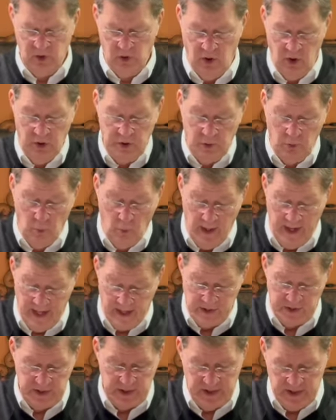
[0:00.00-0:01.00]
On the
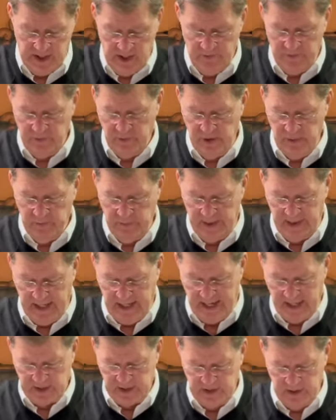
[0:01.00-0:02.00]
west, Ephraim,
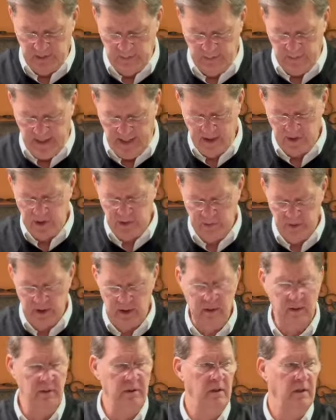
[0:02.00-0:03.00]
Manasseh, and
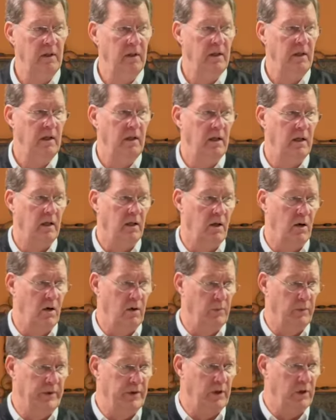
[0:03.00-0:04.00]
Benjamin,
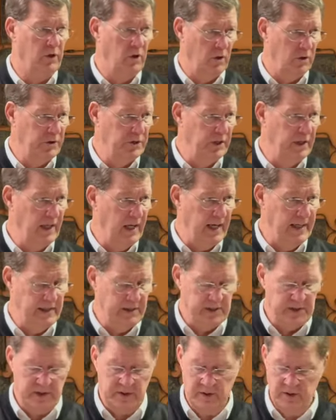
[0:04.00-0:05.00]
along with the
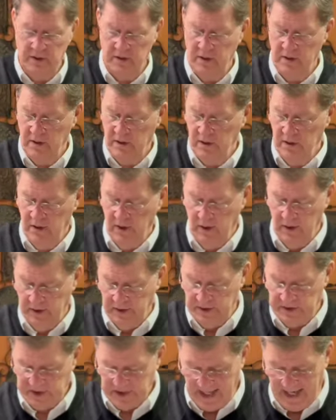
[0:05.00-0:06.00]
Gershonites. On
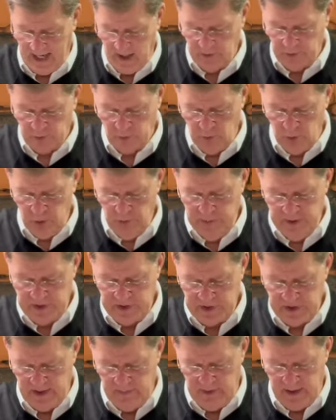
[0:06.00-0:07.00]
the south, Reuben,
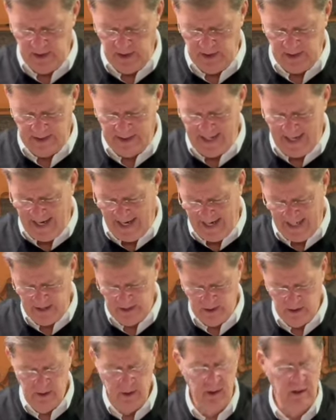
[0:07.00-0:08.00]
Simeon, and
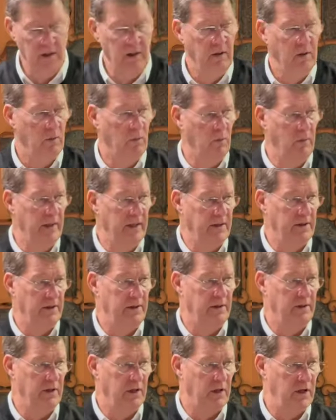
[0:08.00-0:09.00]
Gad, with
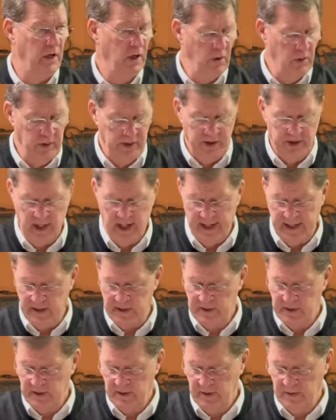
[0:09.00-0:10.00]
the
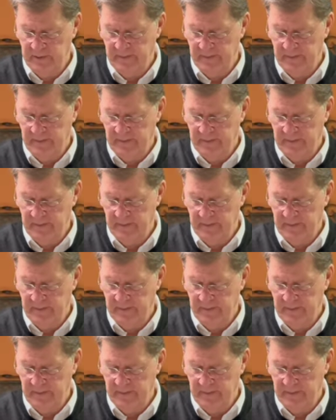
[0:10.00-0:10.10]
Kohathites.